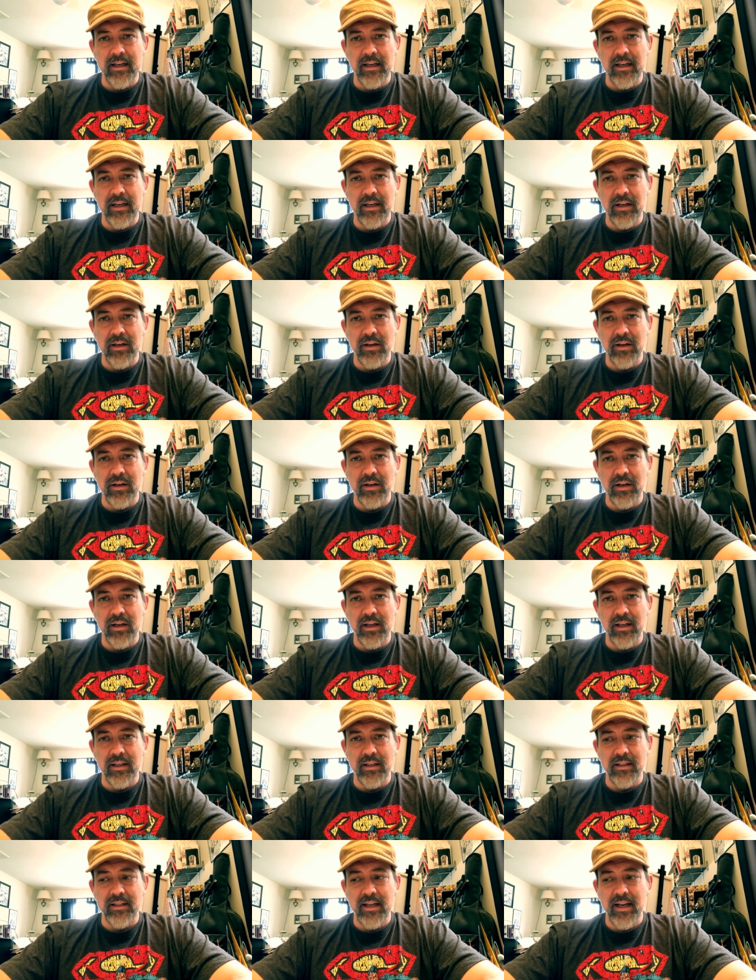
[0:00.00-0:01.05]
here
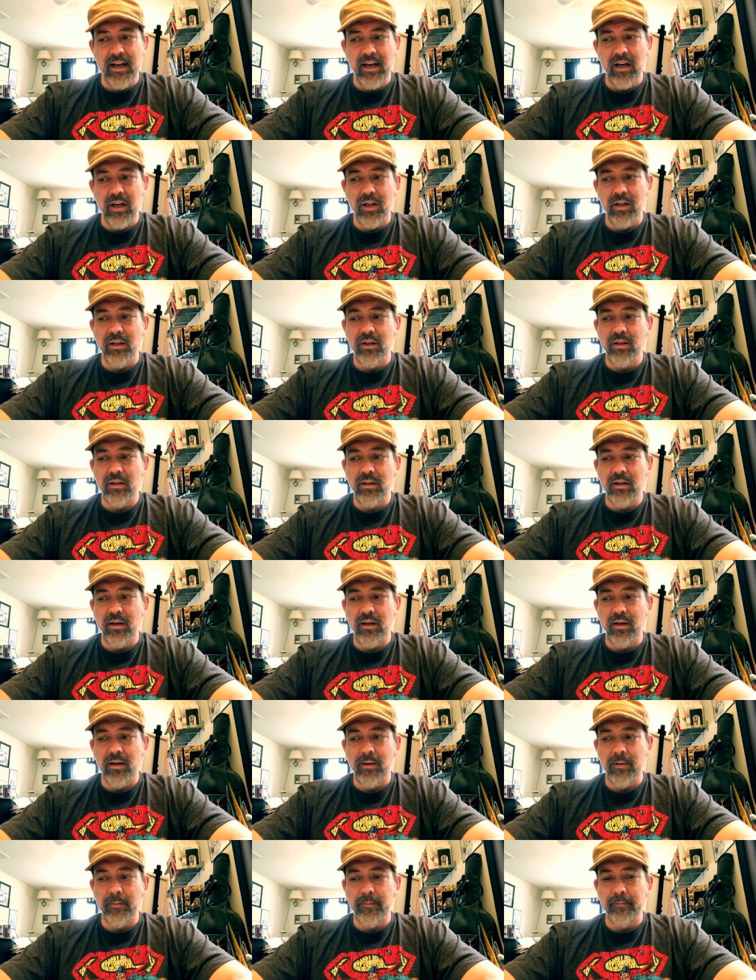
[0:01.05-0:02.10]
in town,
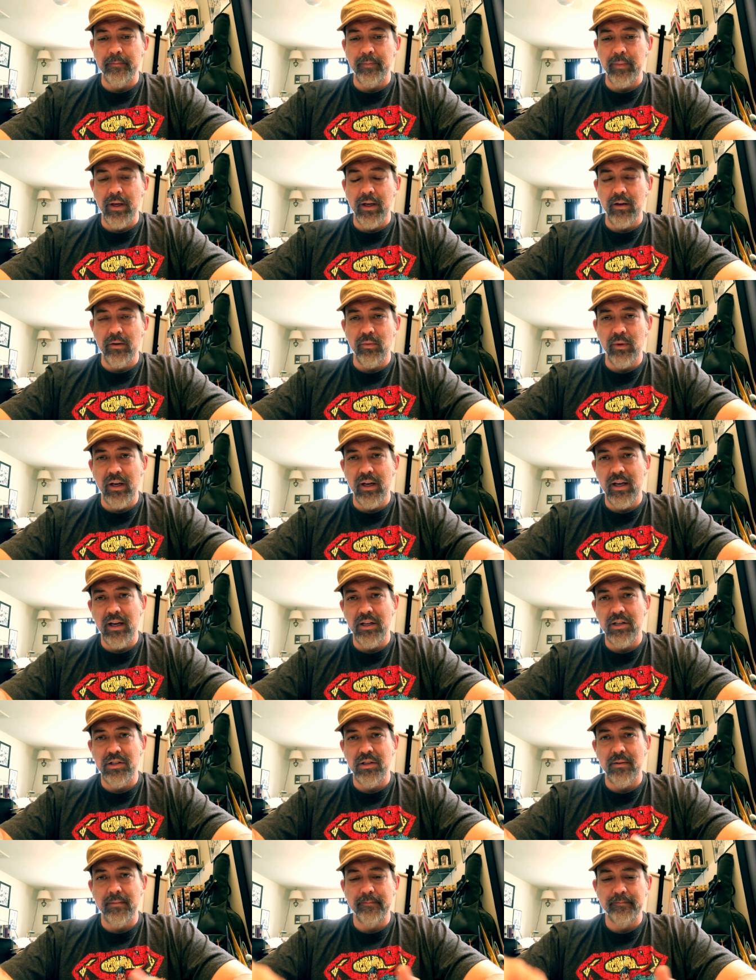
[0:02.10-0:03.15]
um, like Rick
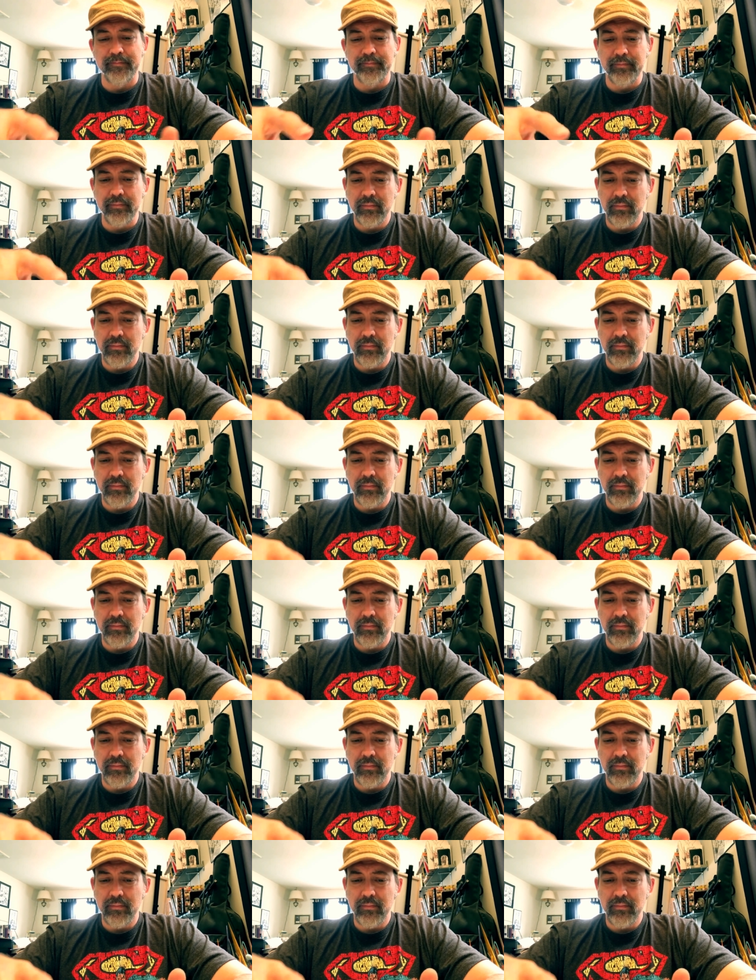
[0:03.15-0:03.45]
Ketcham